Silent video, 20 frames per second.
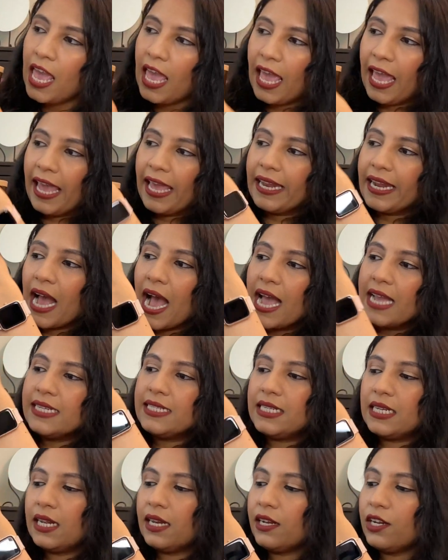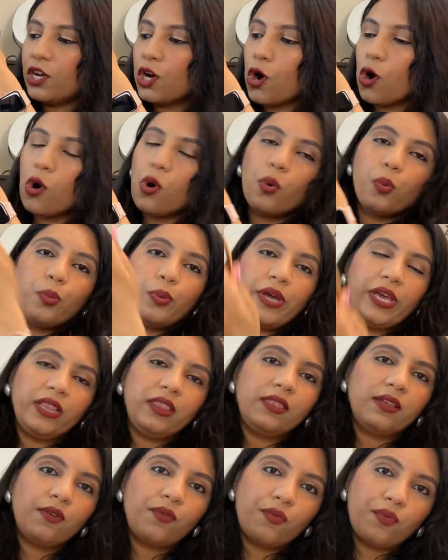and I did go
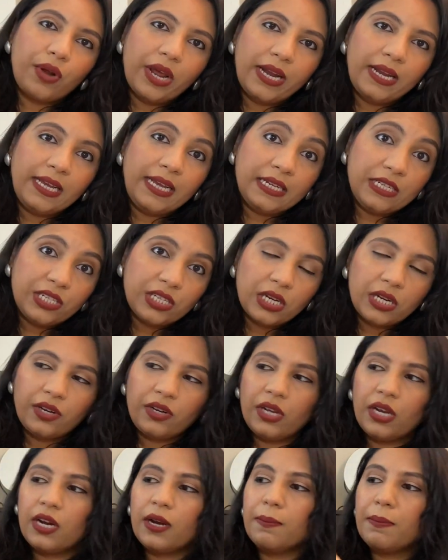with red interior,